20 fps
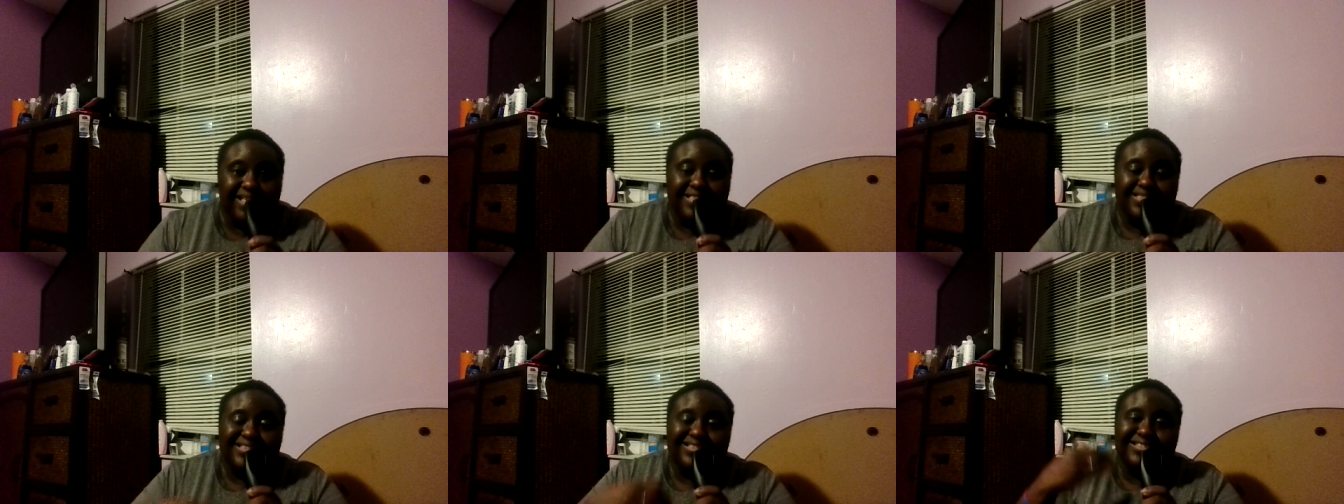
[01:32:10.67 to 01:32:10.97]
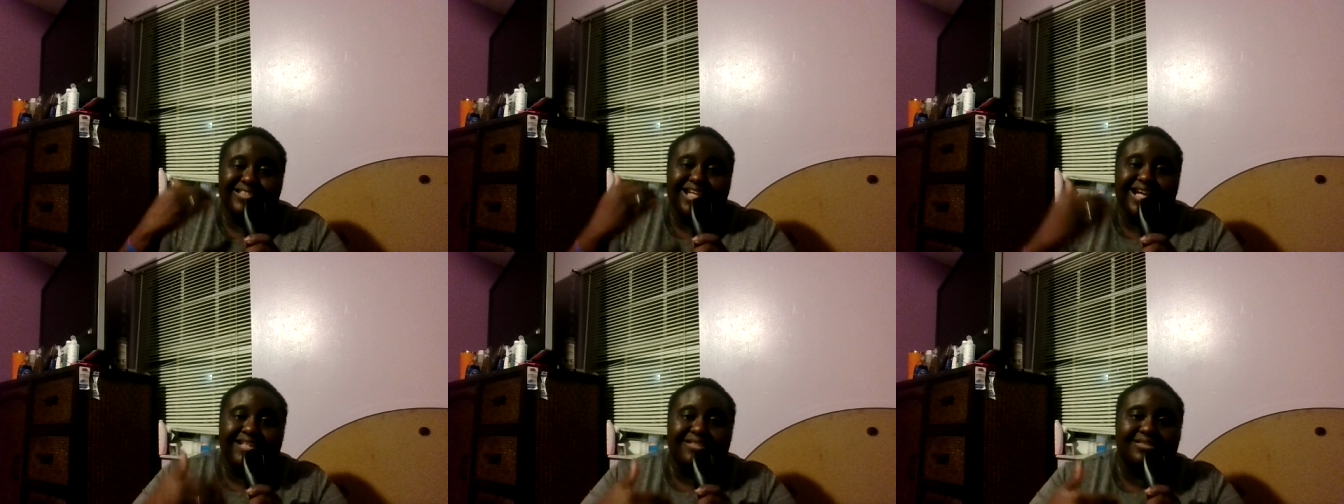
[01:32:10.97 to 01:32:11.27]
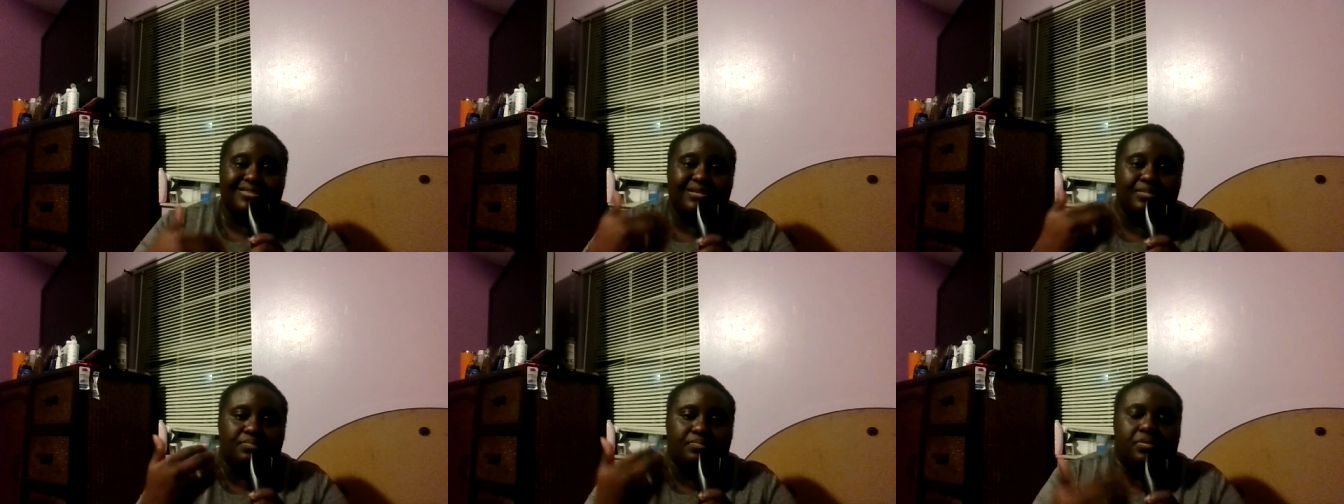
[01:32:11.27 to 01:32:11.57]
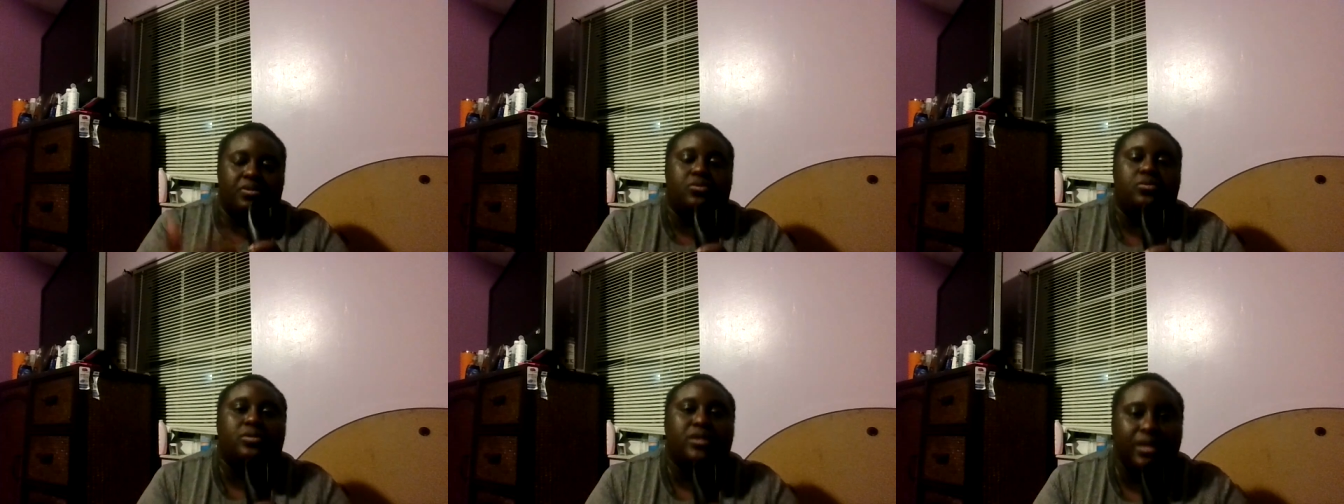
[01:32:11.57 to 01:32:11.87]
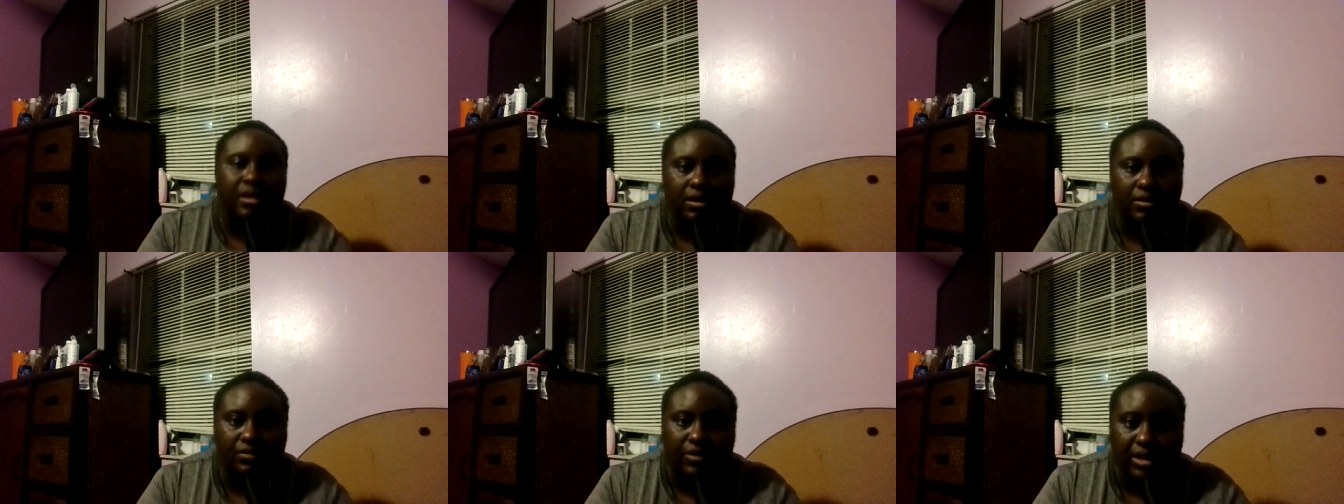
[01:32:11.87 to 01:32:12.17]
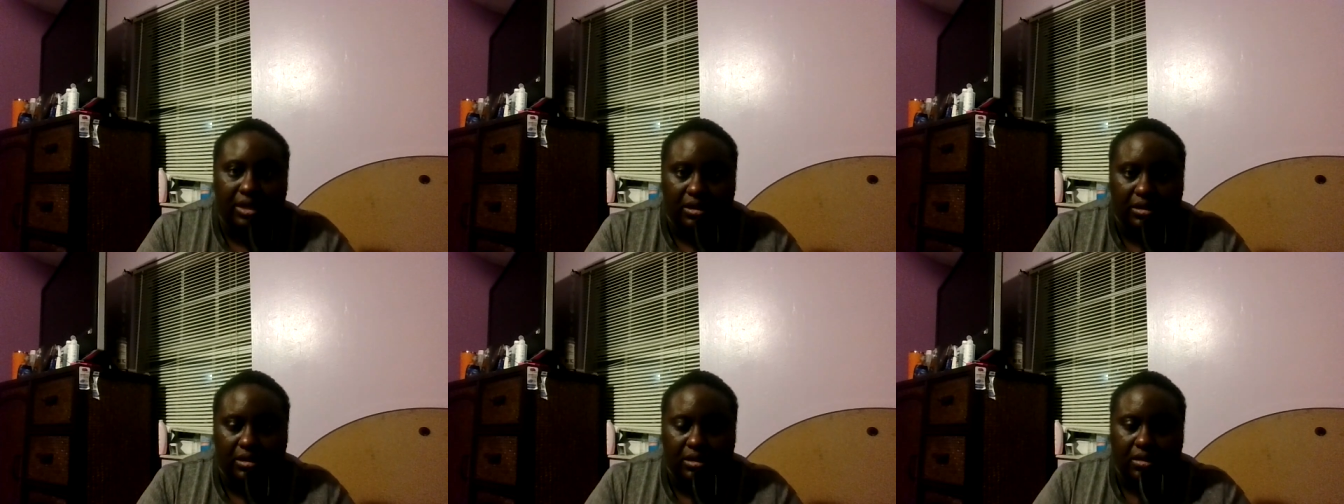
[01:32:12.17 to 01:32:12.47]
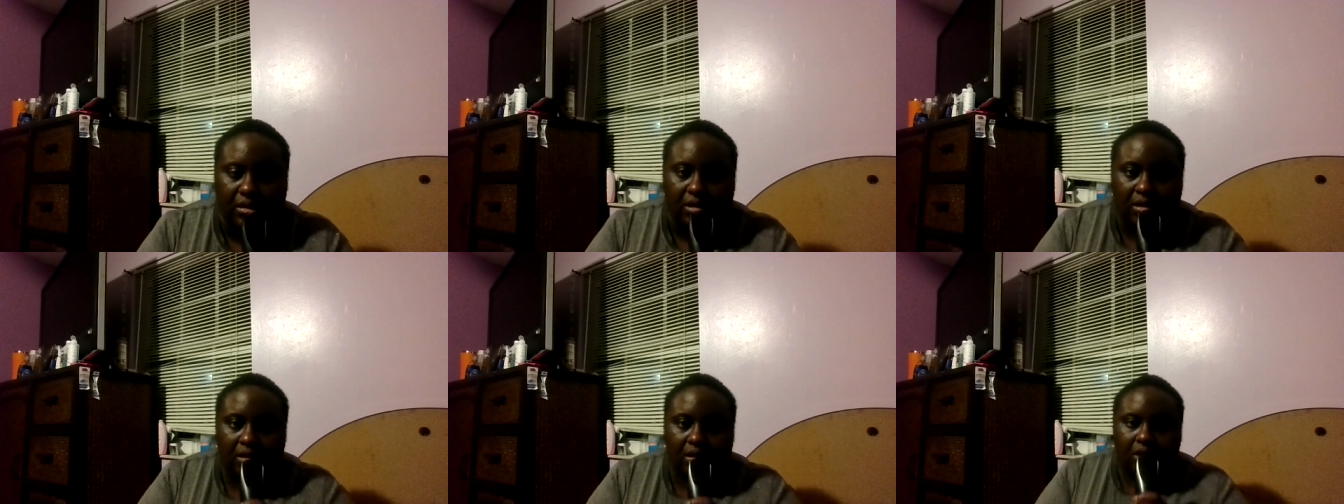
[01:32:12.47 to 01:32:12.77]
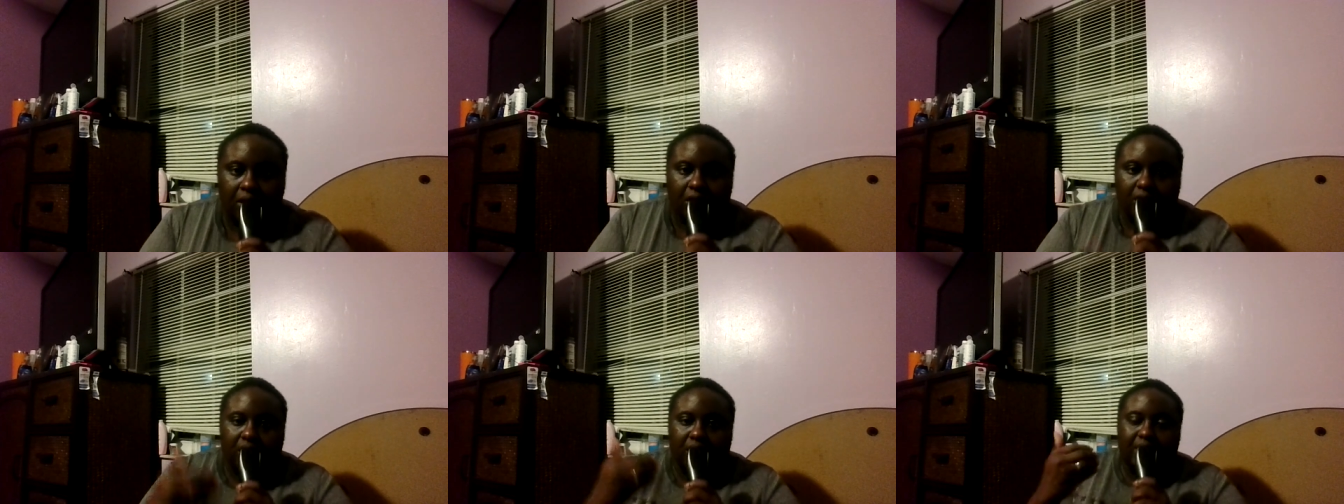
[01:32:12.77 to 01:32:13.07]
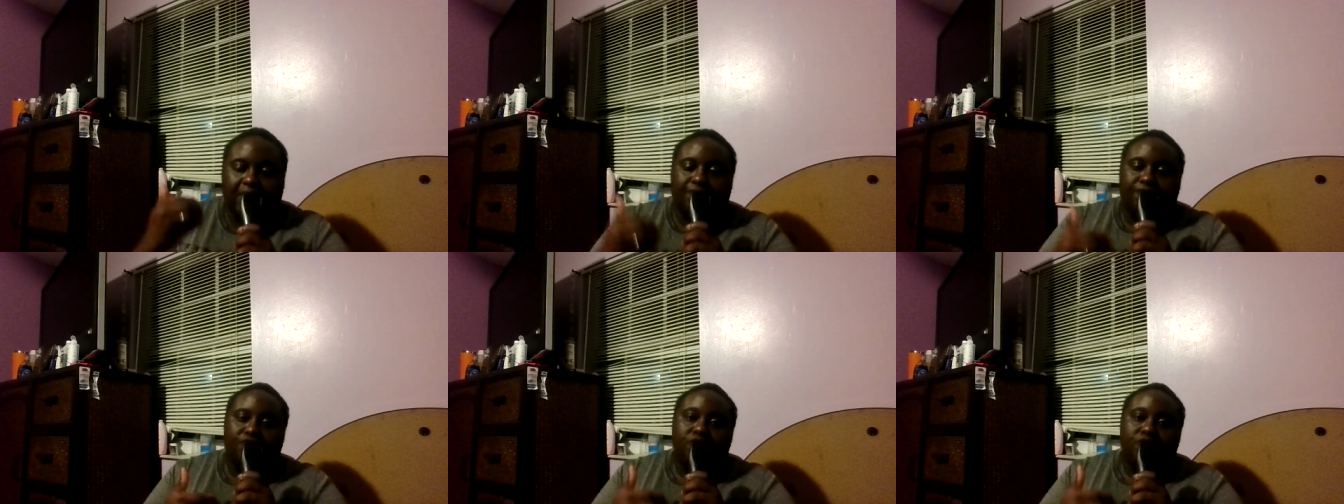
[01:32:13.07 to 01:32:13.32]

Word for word: So that's the beauty of it. If